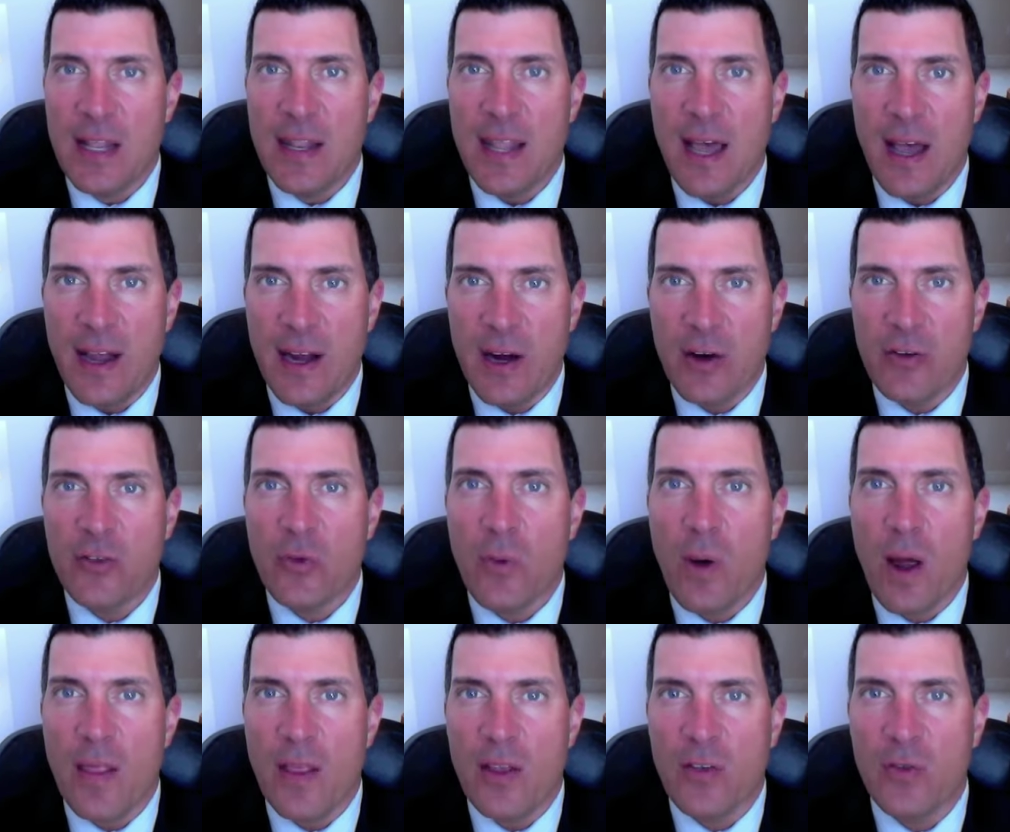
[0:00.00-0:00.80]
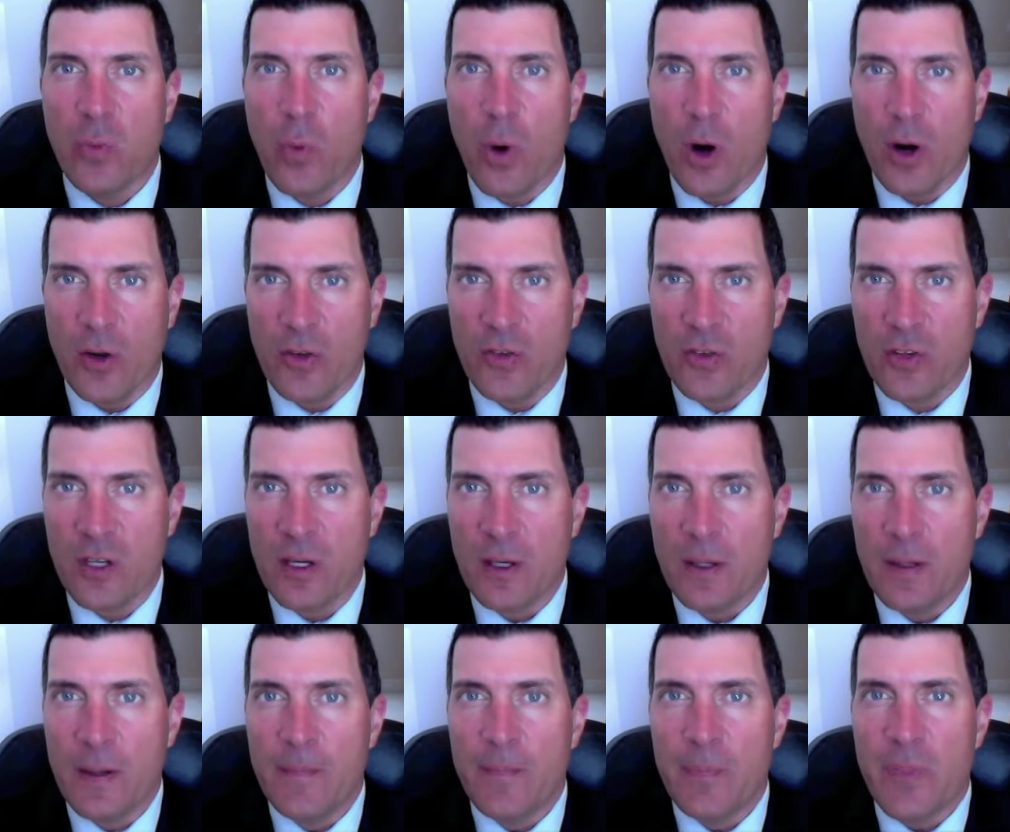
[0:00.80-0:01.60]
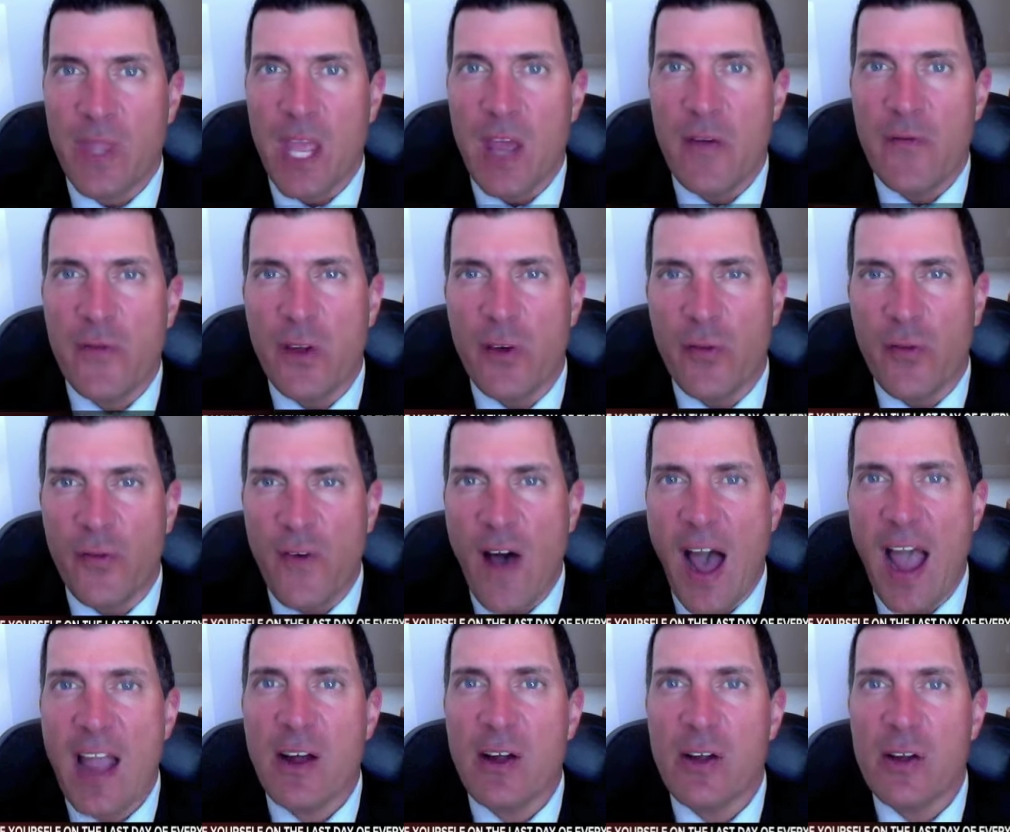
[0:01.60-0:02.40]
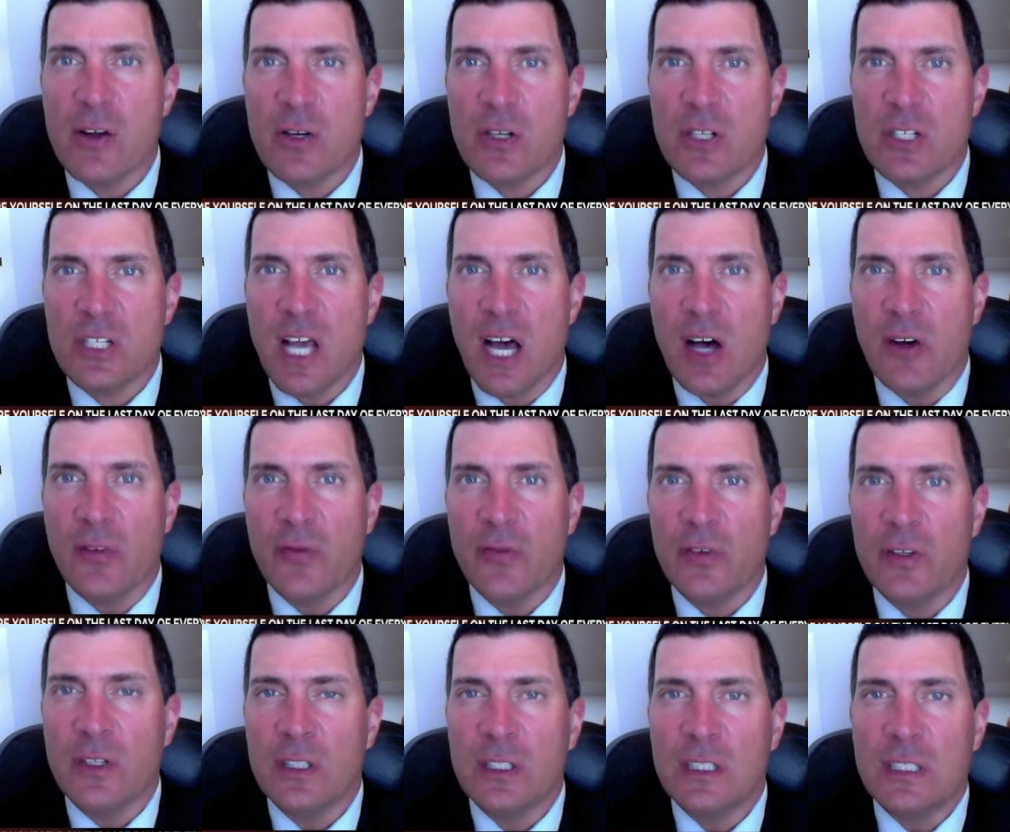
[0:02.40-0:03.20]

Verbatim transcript: Now, here's the way this works if you fire yourself